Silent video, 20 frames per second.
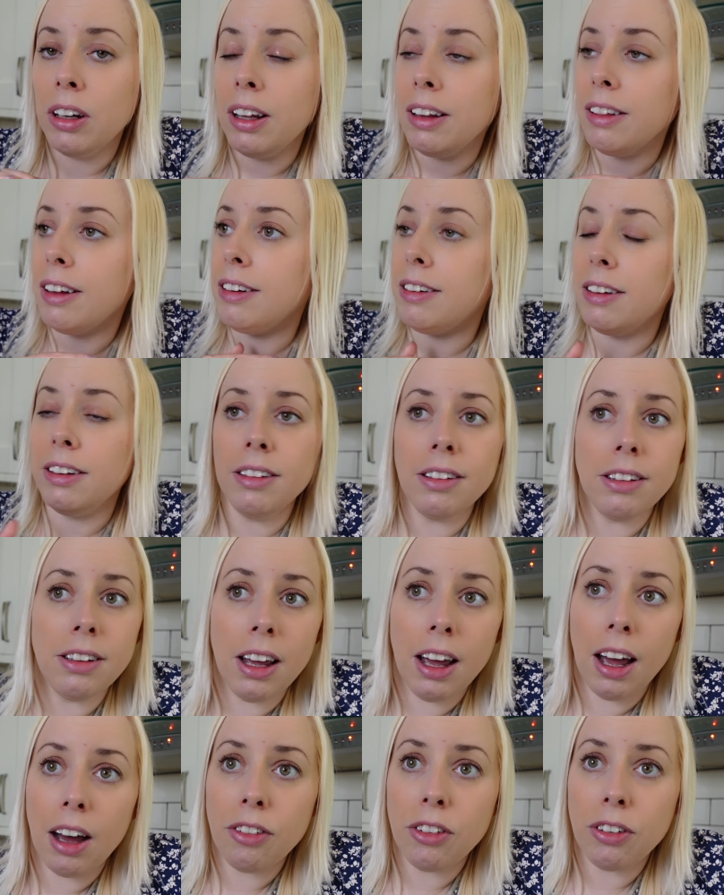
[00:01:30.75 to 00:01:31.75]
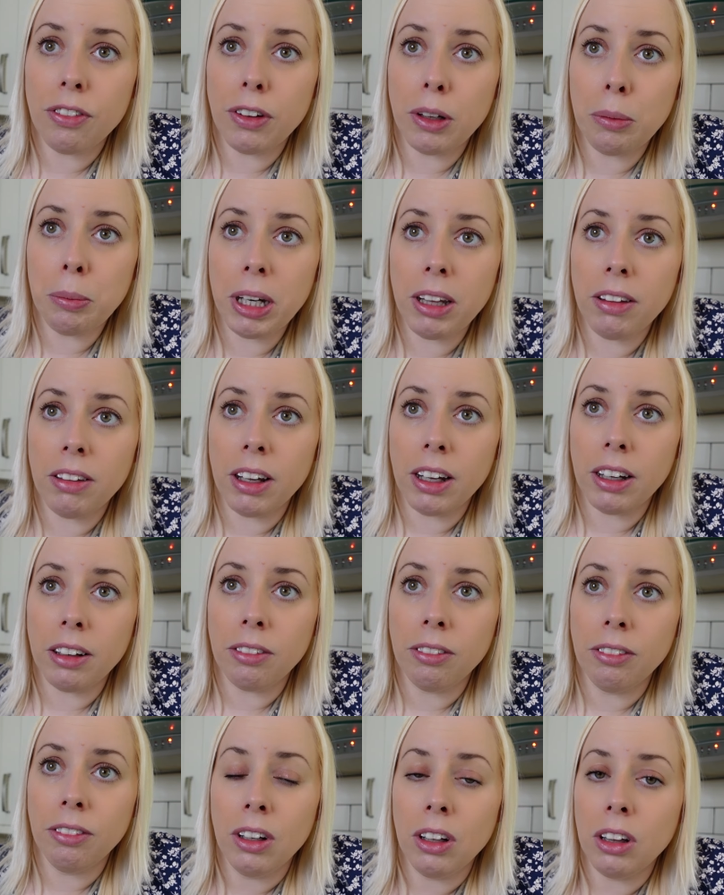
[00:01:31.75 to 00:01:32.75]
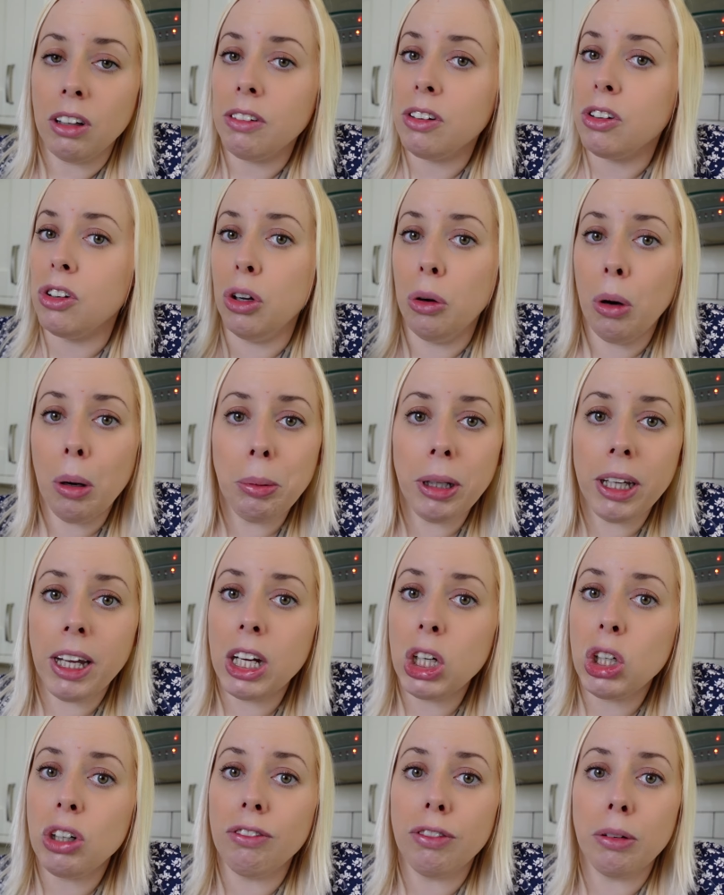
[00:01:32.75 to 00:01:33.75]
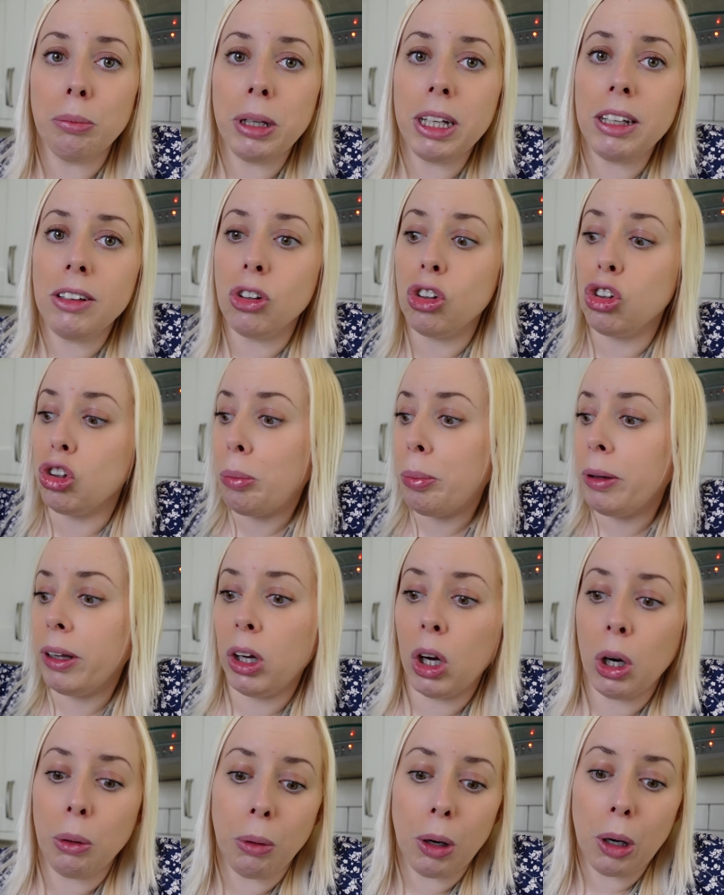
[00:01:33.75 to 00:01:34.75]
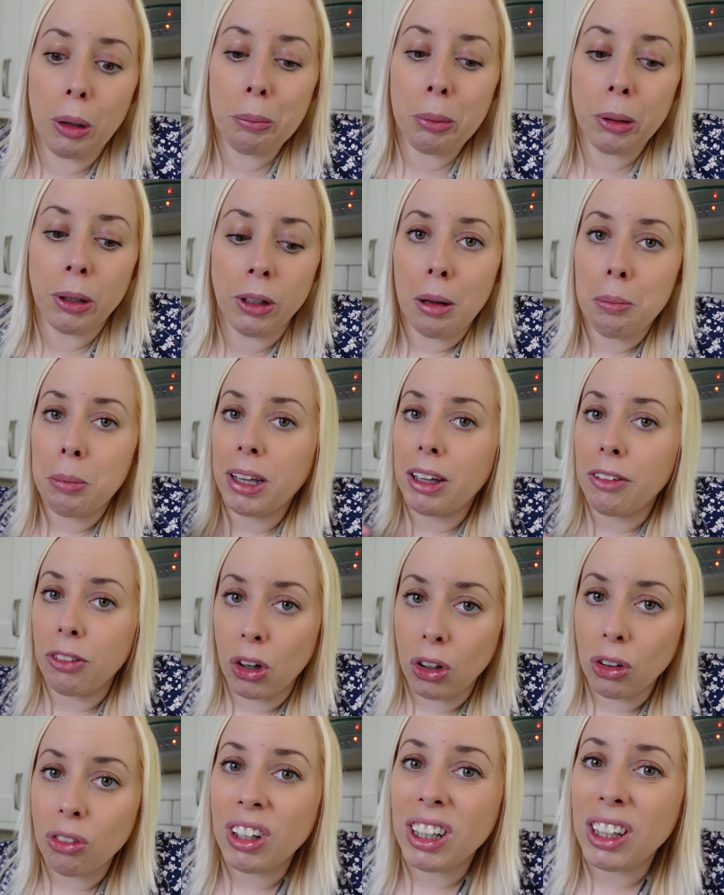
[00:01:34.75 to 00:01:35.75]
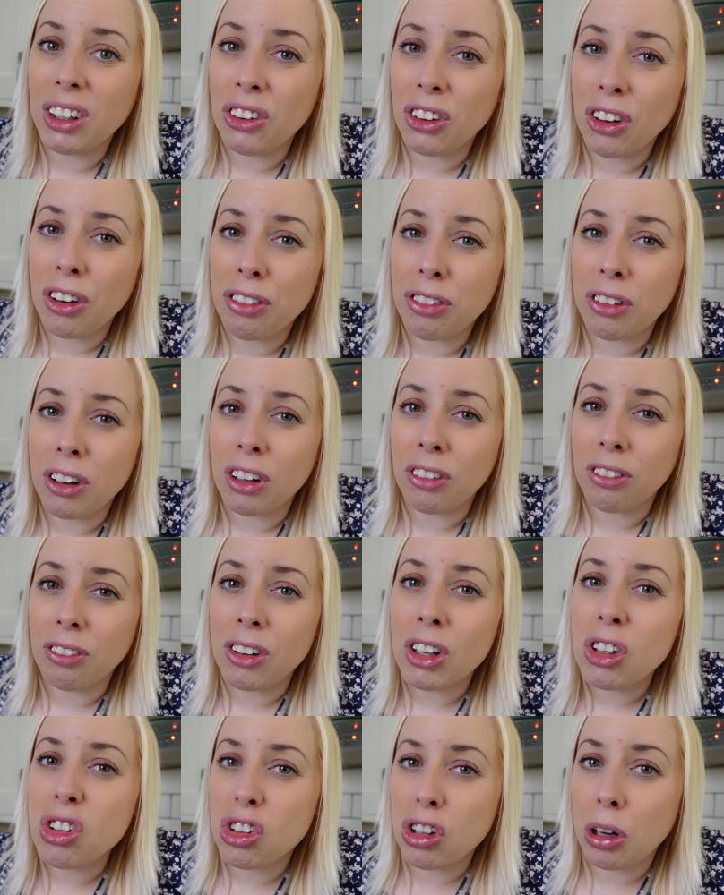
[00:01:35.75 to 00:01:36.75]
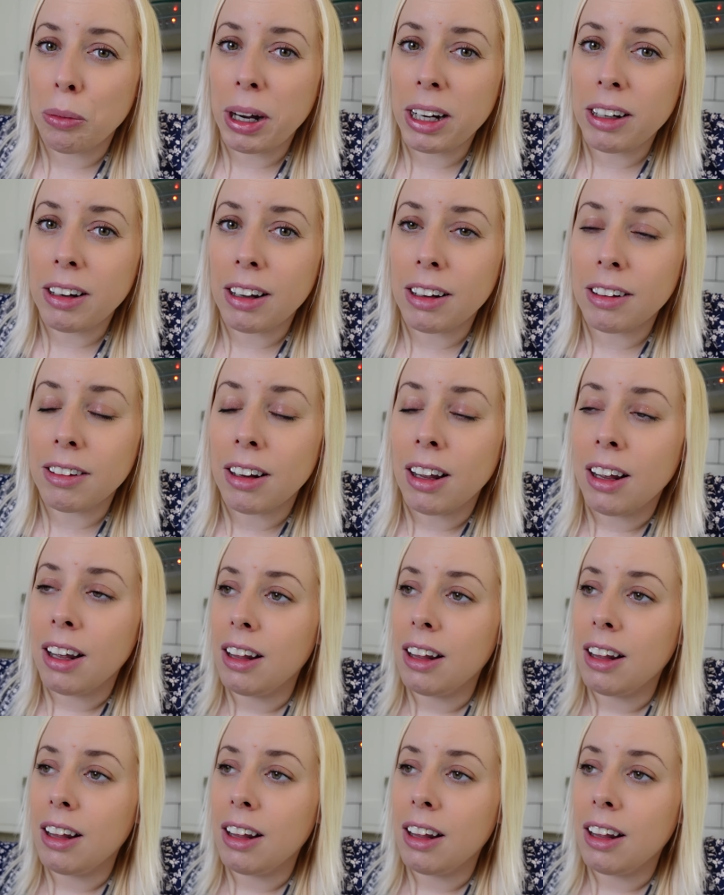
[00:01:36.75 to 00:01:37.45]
They didn't say I have to film anything. There is no obligation for me to shop at the Co-op, but they've got a really good offer on, so I did.